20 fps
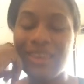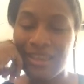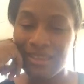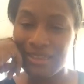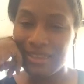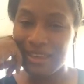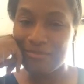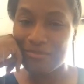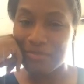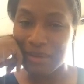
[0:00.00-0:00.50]
then
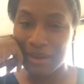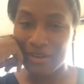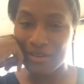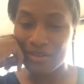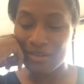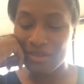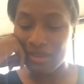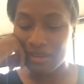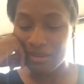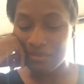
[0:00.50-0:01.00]
they
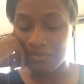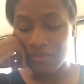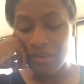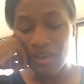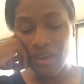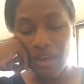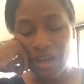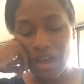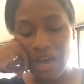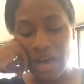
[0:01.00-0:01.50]
barrel them
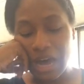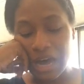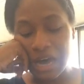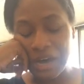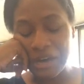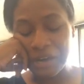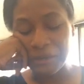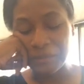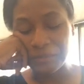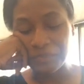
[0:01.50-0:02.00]

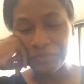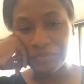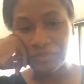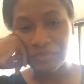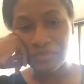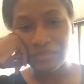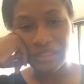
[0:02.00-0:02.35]
um,